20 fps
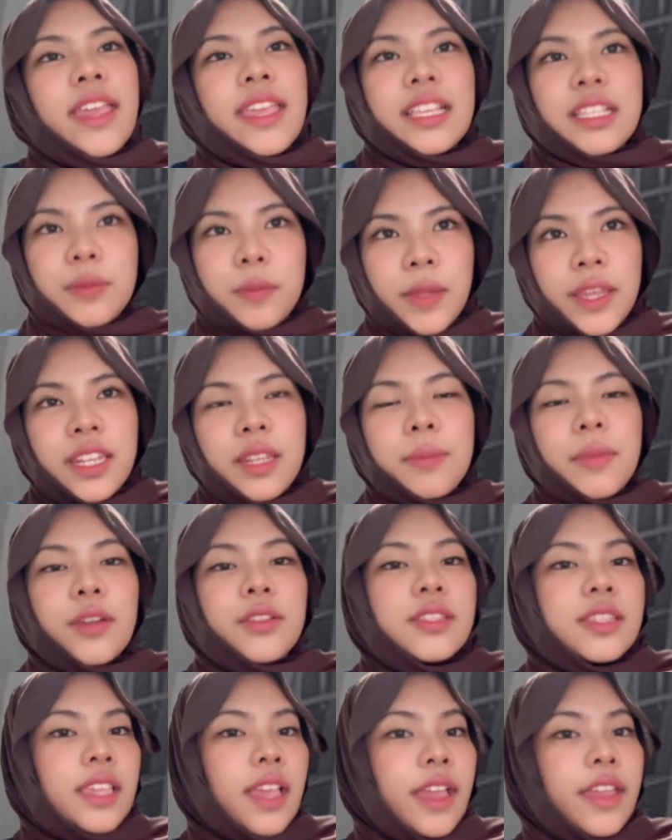explain
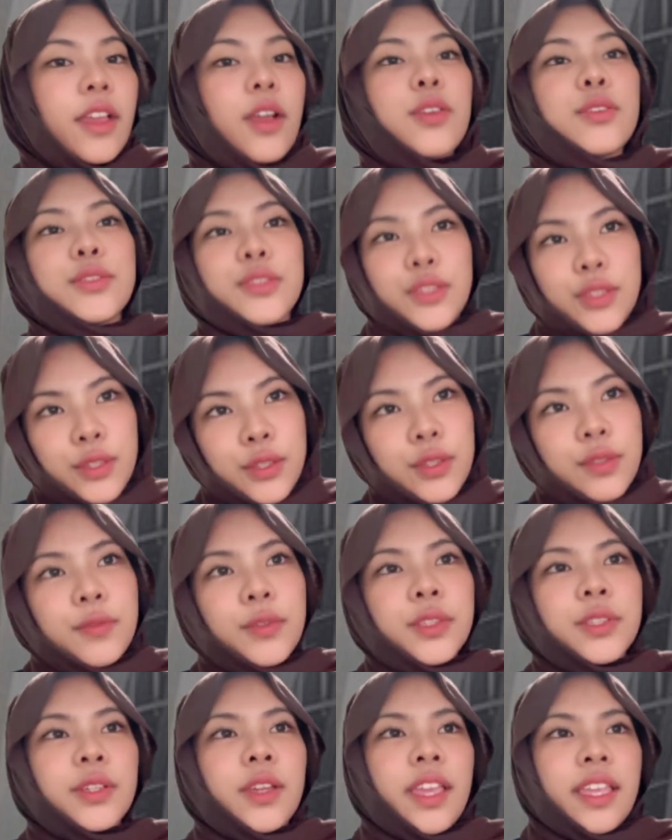about TiO2
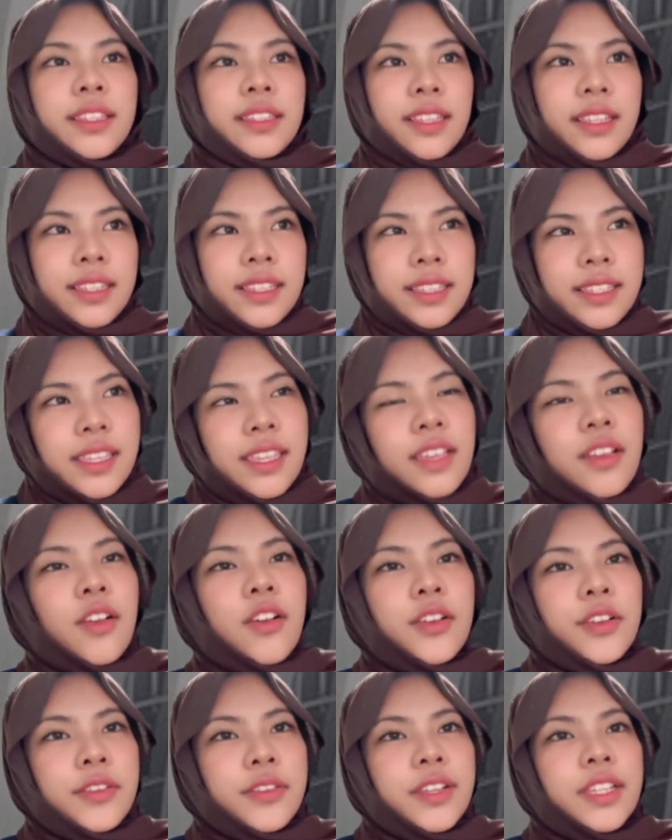photocatalytic
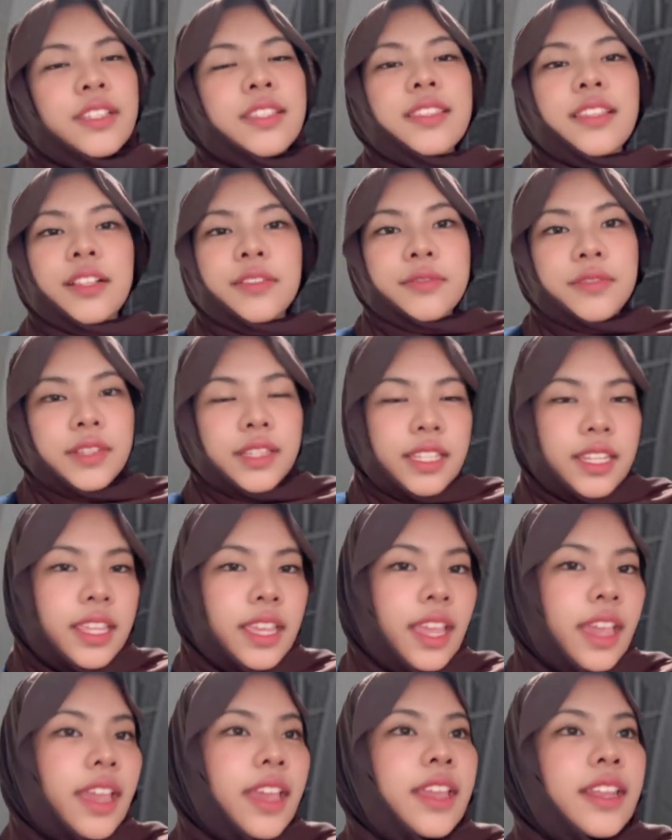concrete
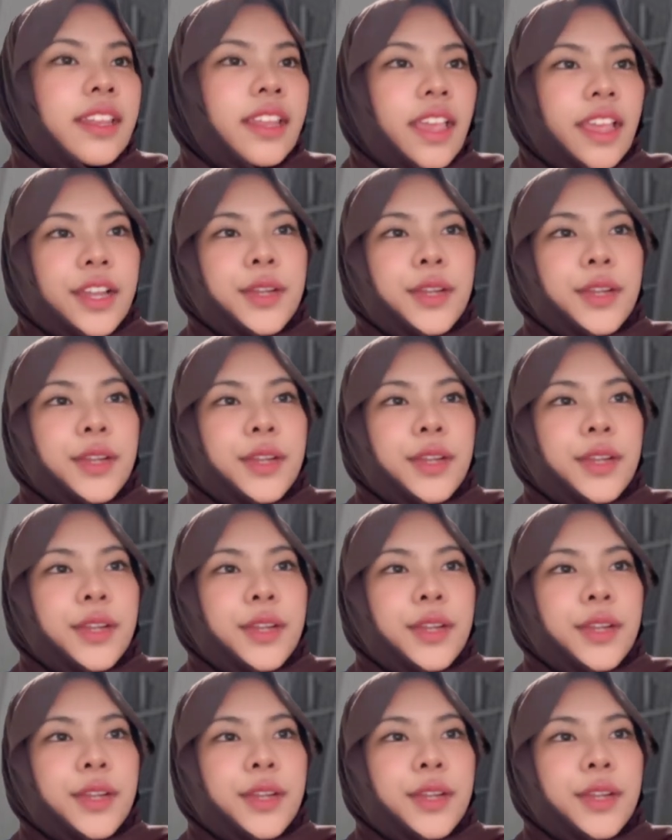self-cleaning and